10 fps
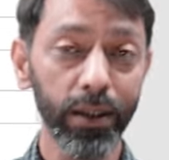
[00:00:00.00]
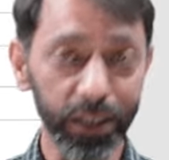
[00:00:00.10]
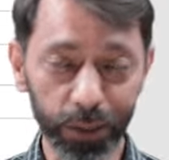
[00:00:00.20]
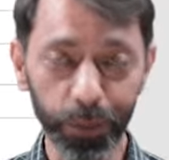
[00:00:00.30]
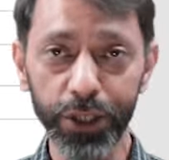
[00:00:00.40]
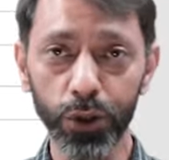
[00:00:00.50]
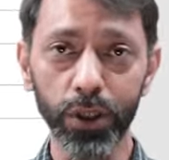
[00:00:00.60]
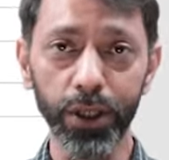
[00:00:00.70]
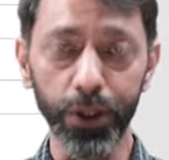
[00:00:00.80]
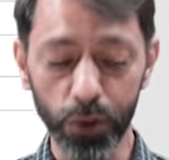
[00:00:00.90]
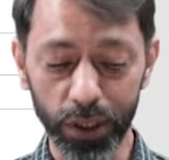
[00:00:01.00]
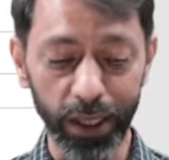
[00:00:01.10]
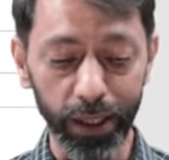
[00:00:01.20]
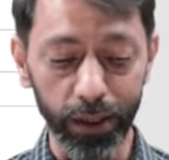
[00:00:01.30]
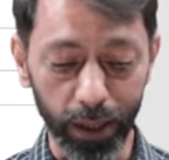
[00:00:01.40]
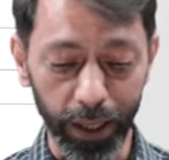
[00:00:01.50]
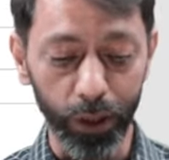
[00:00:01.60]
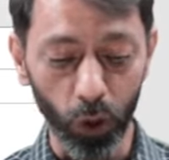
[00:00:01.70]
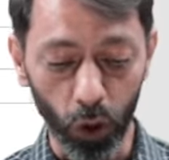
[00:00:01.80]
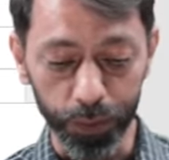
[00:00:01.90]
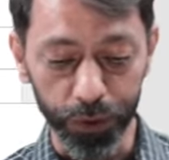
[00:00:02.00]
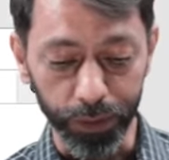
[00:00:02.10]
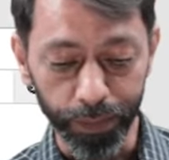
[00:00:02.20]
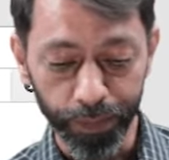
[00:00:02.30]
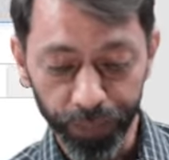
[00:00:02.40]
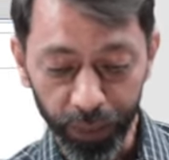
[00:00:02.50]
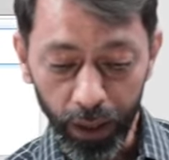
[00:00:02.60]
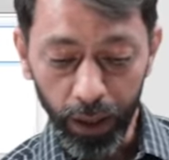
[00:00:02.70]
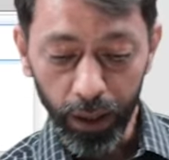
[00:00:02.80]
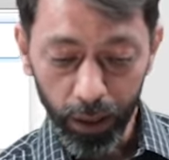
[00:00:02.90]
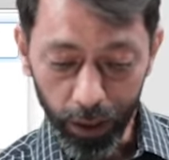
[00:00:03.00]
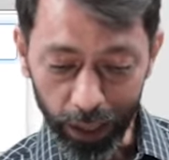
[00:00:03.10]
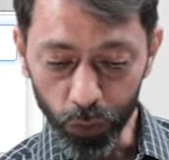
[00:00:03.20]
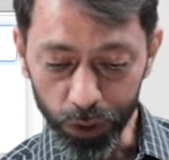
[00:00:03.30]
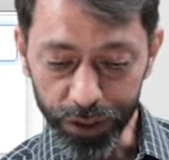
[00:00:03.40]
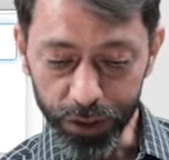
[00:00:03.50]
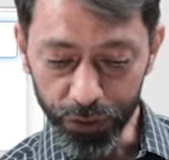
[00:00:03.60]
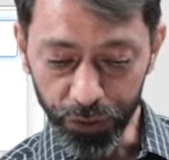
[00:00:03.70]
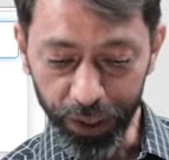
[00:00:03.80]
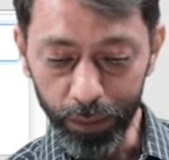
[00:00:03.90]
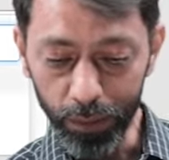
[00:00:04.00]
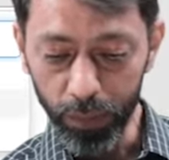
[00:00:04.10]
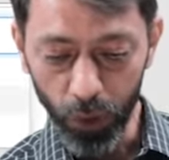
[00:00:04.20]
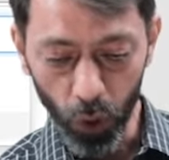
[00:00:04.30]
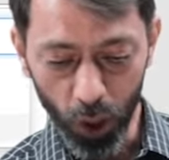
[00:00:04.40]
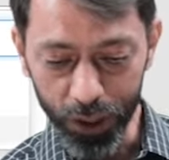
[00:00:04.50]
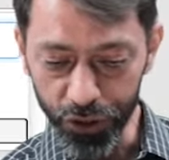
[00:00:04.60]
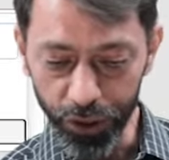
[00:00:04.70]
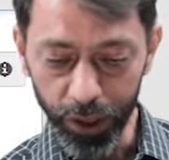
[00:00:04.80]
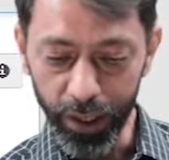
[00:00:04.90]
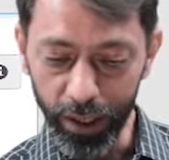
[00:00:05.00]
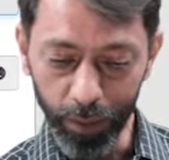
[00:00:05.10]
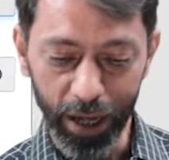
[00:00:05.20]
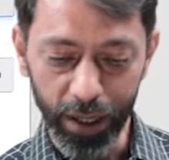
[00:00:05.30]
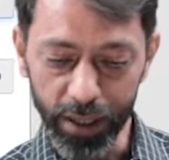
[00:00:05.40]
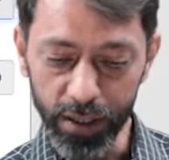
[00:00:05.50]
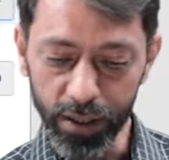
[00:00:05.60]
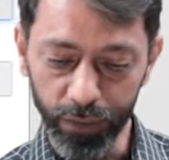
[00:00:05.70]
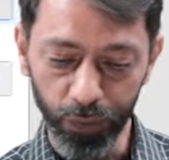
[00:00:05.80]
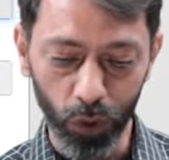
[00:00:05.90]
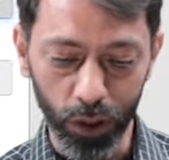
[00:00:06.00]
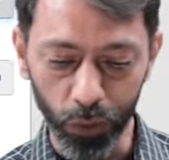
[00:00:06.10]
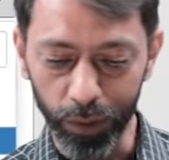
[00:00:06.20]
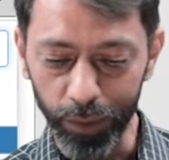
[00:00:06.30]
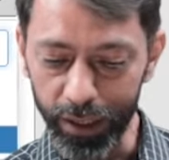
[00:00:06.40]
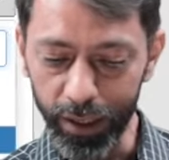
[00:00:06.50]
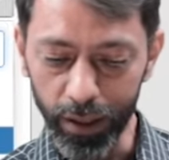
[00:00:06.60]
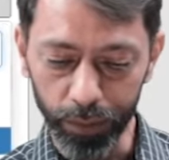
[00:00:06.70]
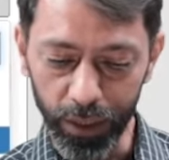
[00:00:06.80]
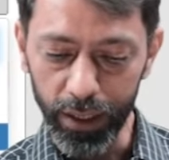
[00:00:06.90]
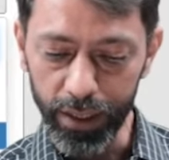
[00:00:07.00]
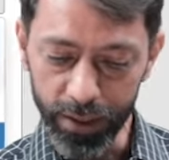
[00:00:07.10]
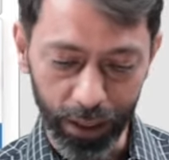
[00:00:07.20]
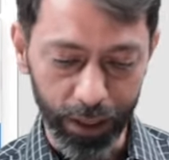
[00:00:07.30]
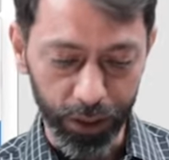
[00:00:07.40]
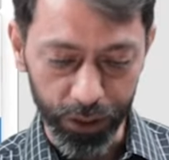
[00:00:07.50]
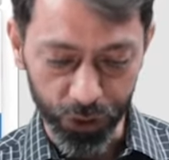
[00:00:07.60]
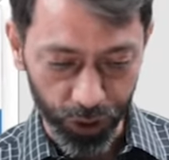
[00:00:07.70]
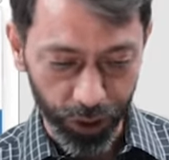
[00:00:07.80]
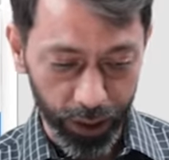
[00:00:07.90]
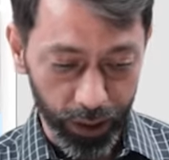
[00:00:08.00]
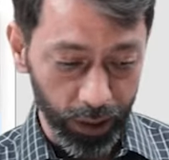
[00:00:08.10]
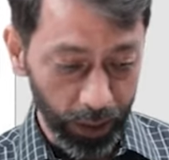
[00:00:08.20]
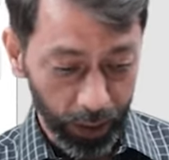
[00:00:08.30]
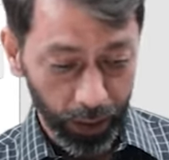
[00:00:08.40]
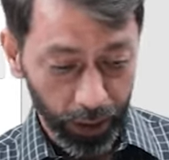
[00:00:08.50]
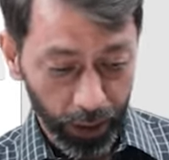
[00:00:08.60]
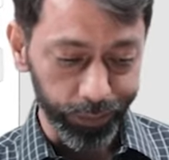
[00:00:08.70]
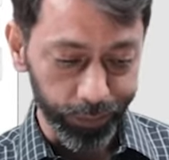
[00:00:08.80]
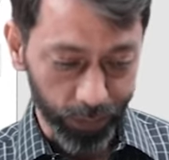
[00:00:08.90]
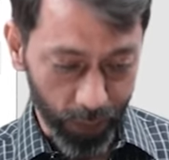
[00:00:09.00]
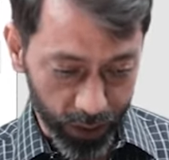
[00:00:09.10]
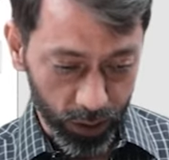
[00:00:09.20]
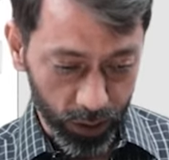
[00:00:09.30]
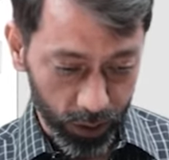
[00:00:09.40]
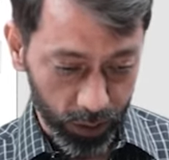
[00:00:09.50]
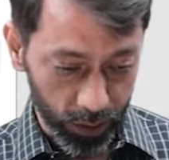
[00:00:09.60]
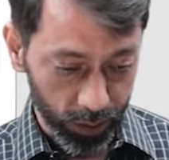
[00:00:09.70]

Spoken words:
Just make sure that you're selecting the right option. Graduation stream, non-engineering in my case. If you are doing BTech, BE, select engineering. Month